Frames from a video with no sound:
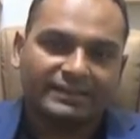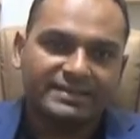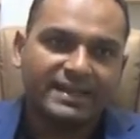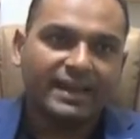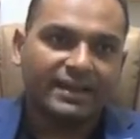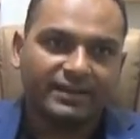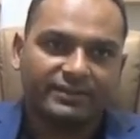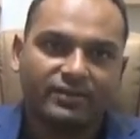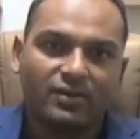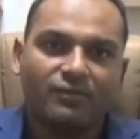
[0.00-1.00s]
The second
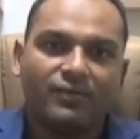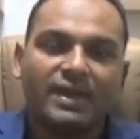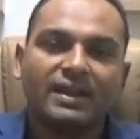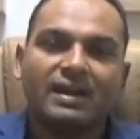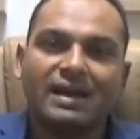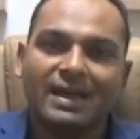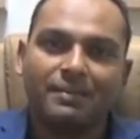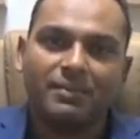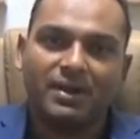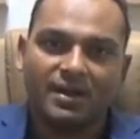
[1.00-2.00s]
is where I
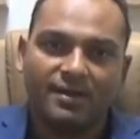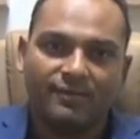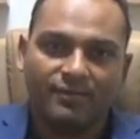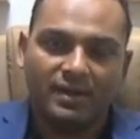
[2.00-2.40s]
am now.